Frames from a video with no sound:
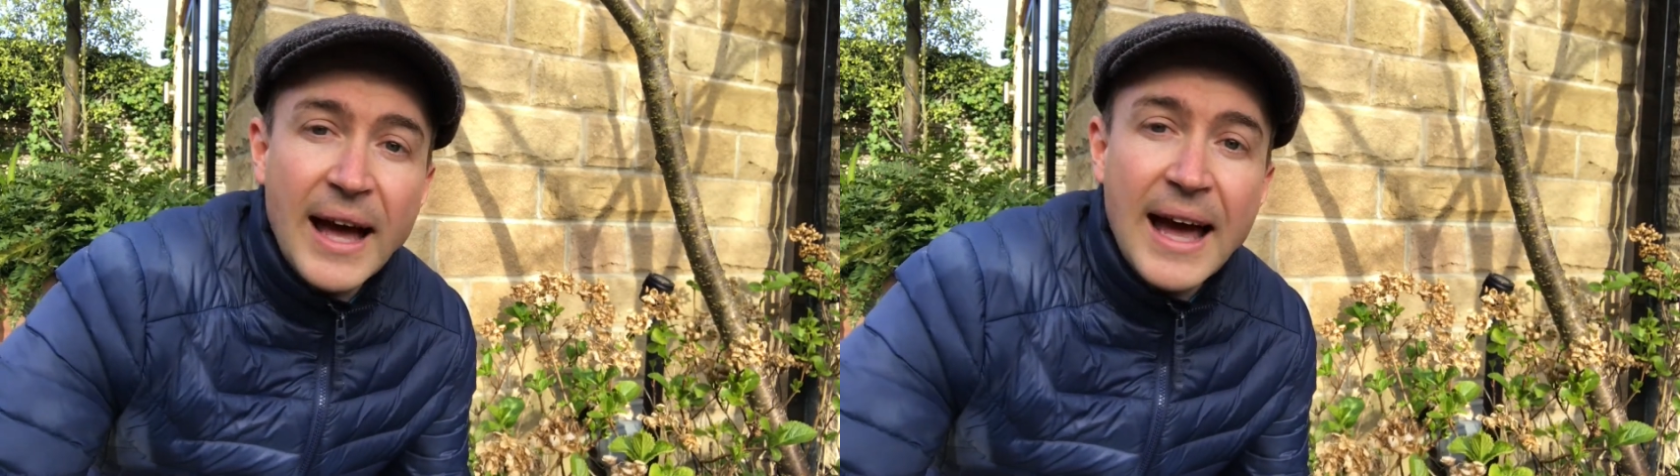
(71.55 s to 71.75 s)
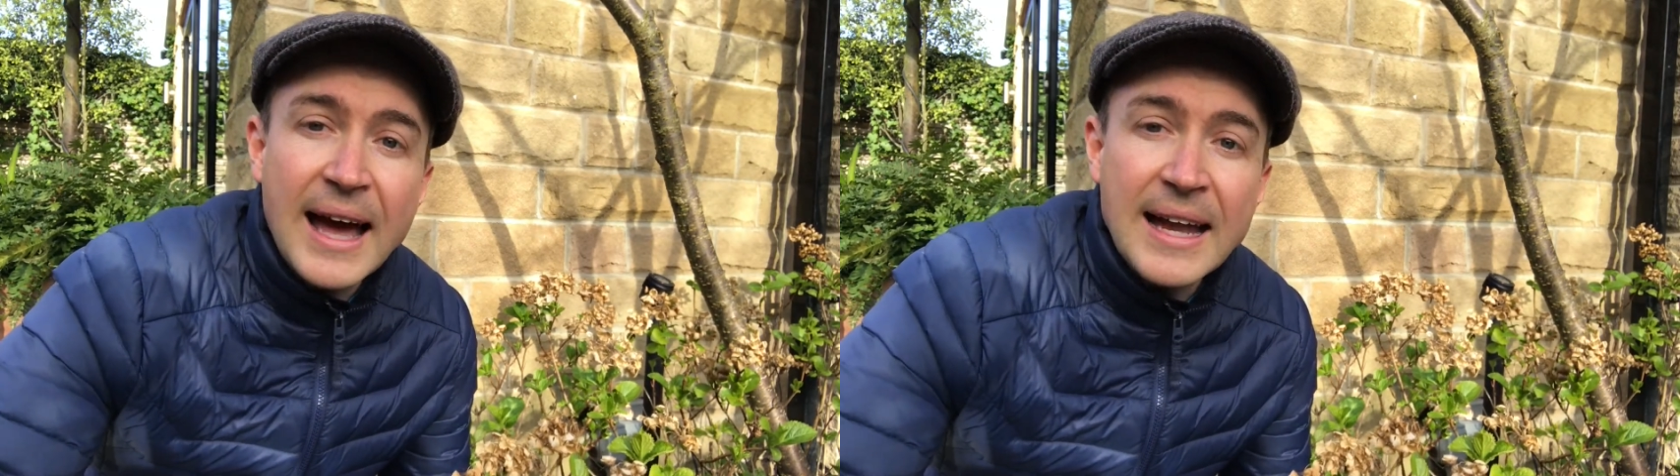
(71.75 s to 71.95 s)

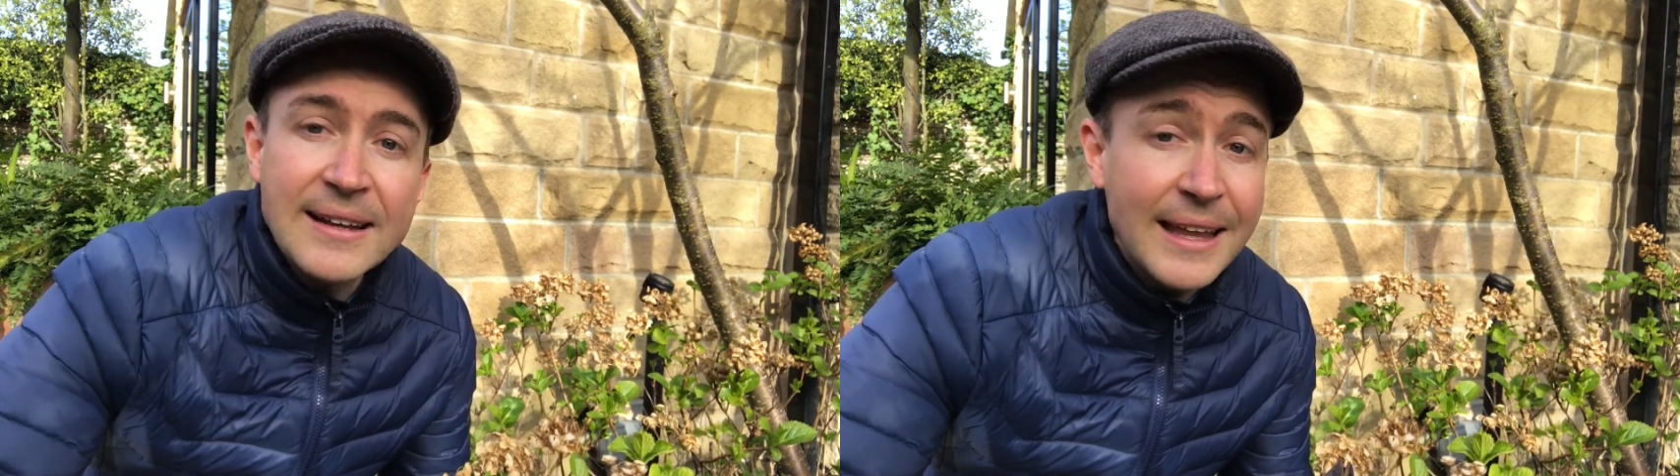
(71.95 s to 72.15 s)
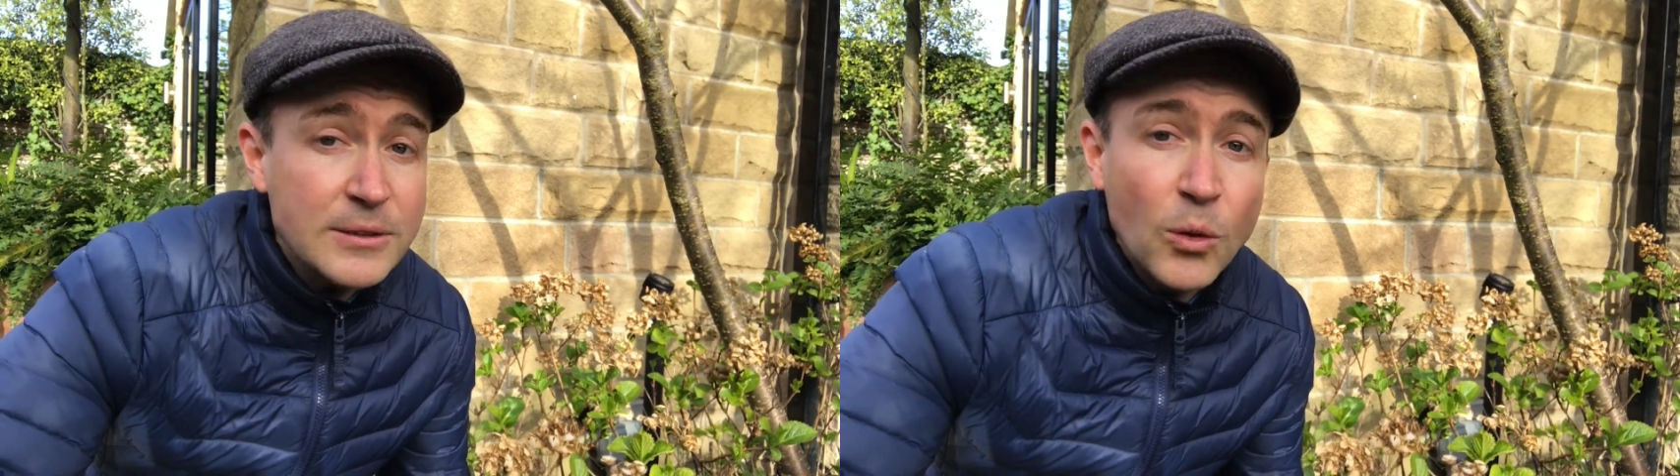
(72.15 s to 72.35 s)
and
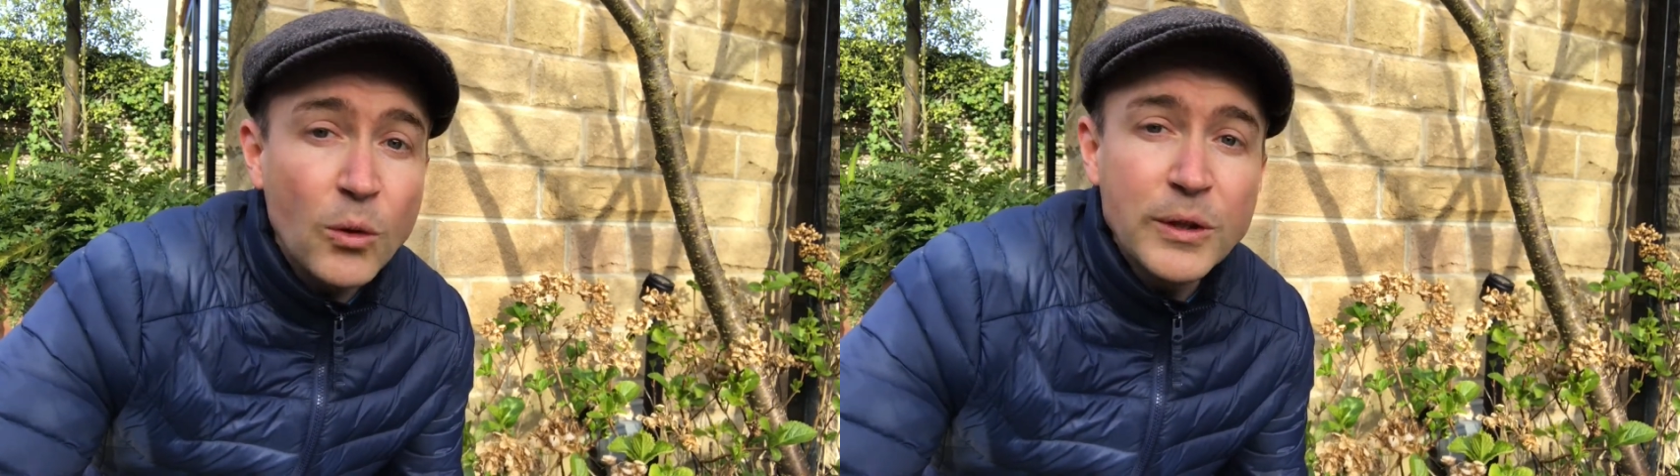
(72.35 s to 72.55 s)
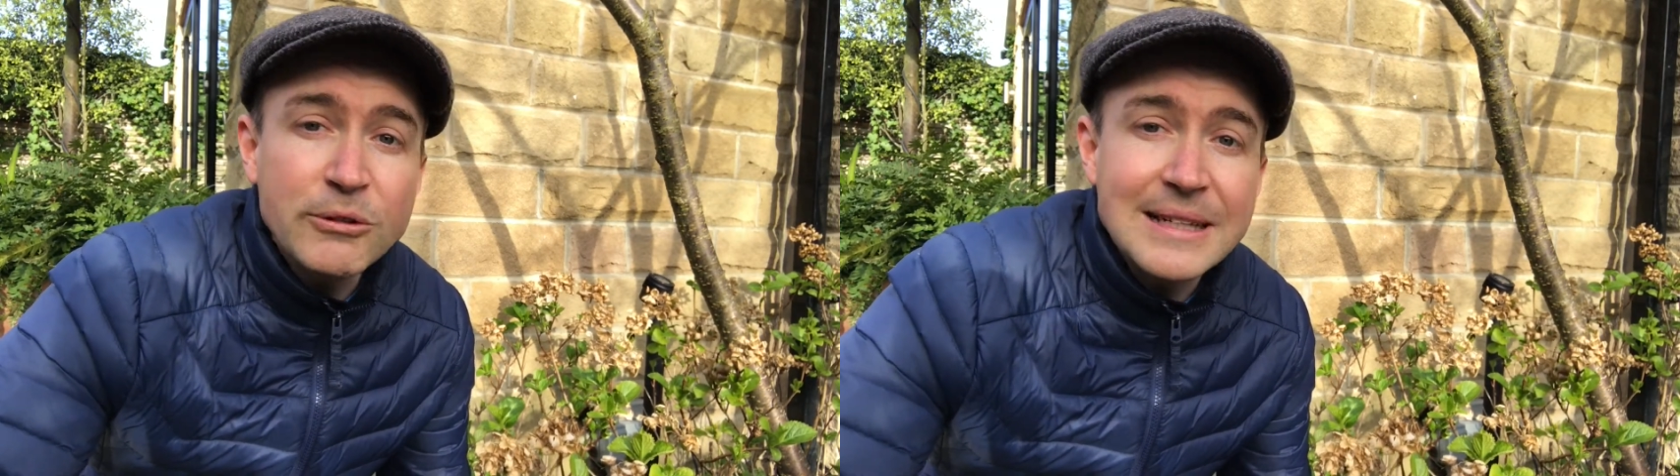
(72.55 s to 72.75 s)
that's
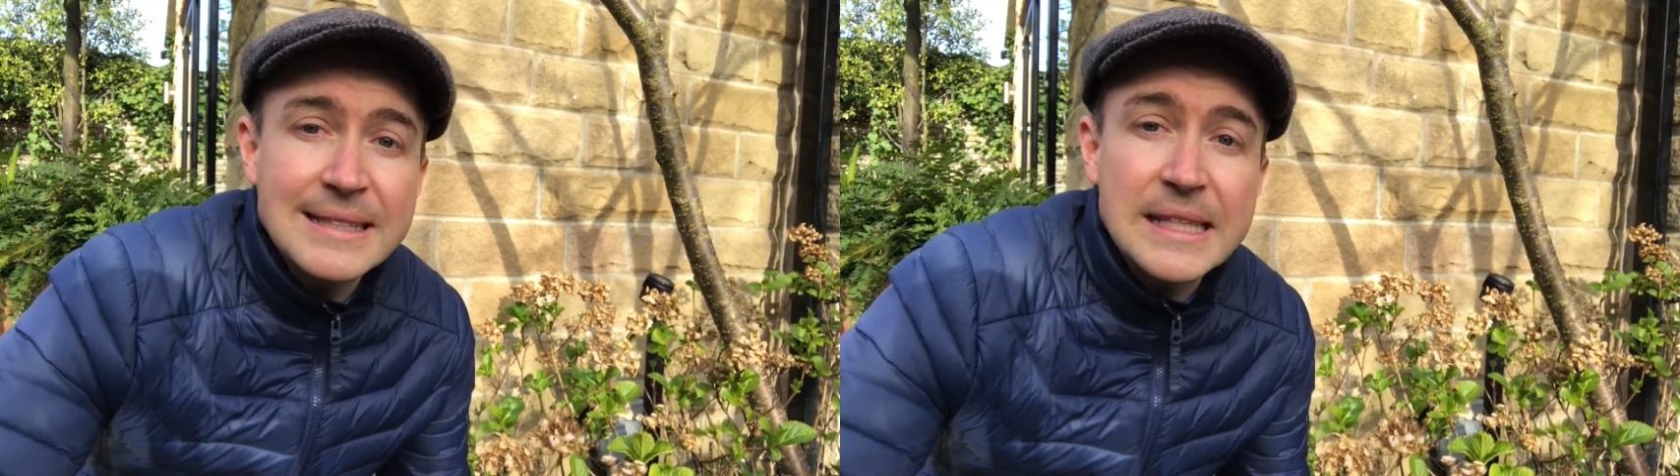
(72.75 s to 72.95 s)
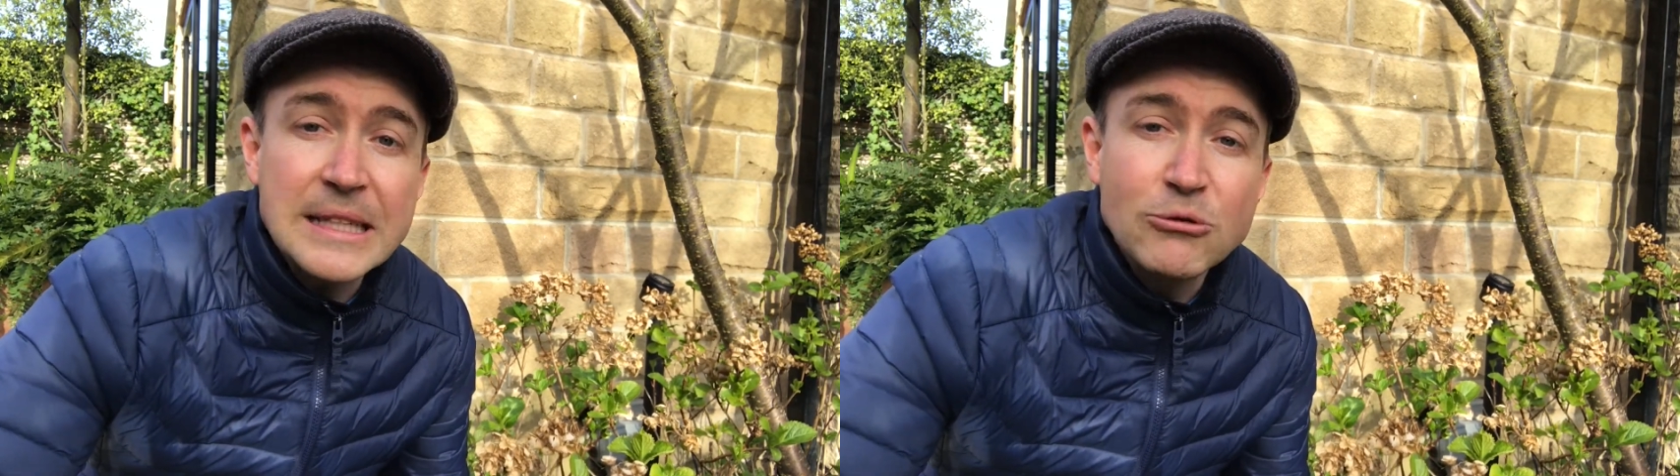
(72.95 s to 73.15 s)
all there is
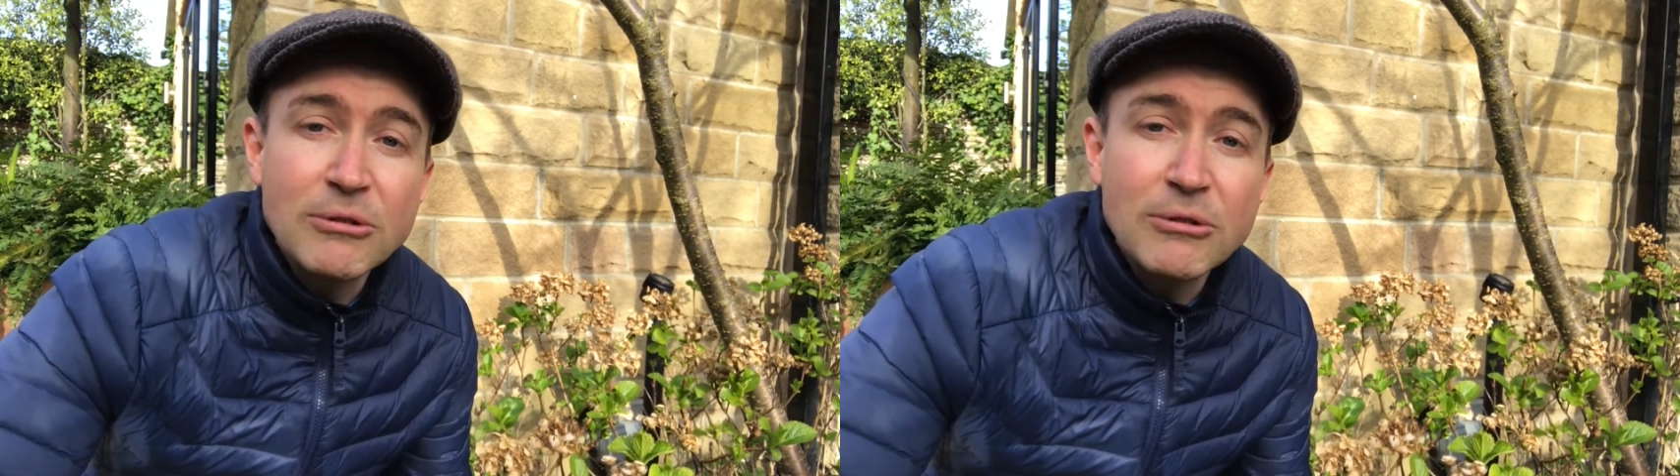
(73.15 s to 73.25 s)
to this